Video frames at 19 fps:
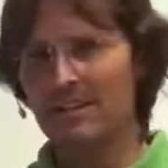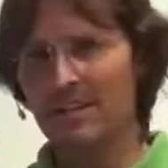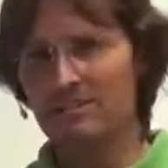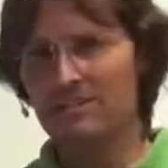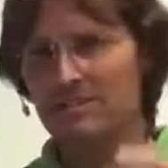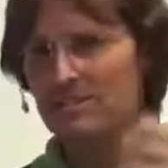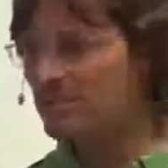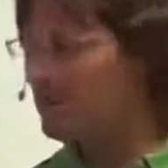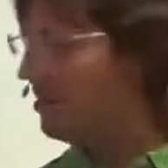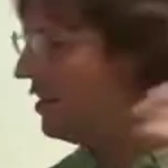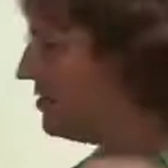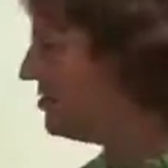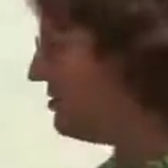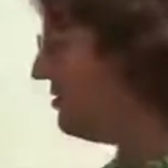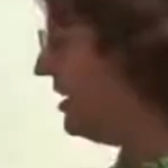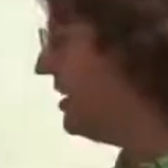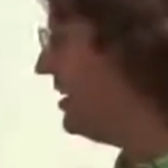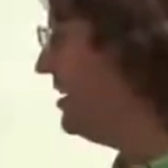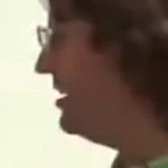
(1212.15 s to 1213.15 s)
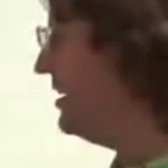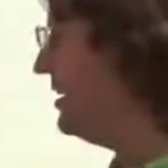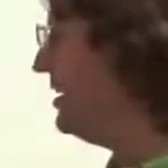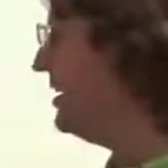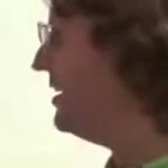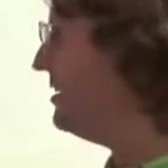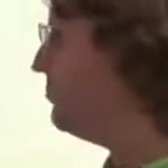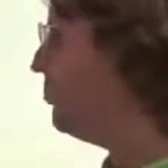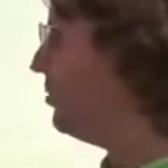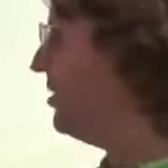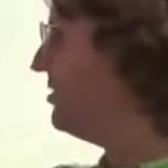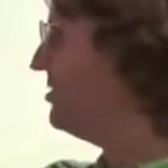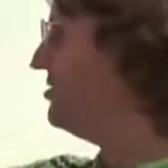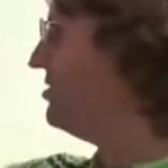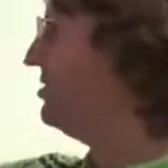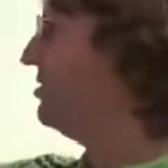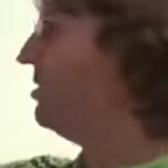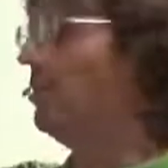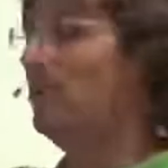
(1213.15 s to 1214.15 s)
Now, to Sai's credit, he
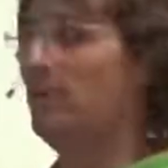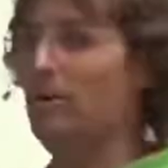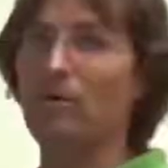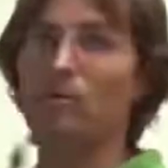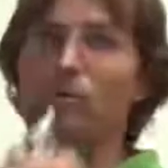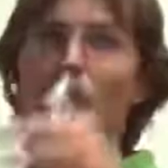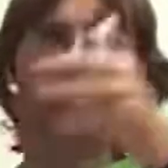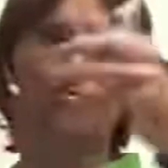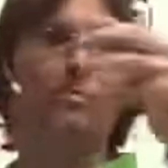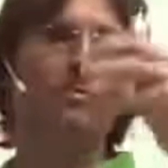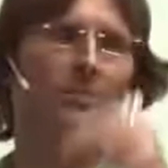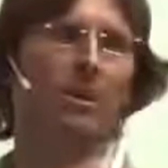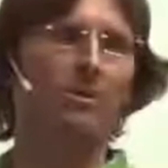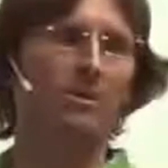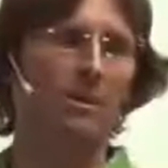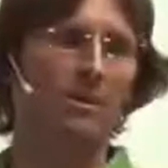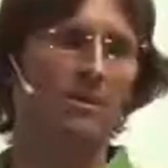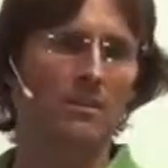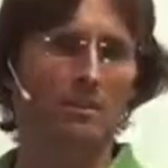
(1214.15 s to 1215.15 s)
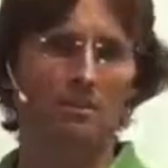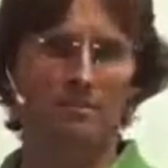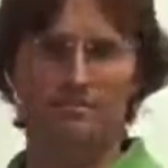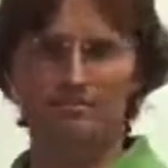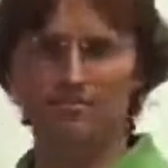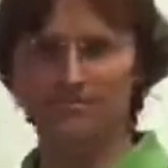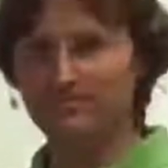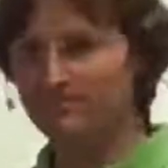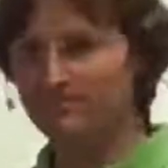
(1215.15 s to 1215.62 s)
wanted to know what was going on.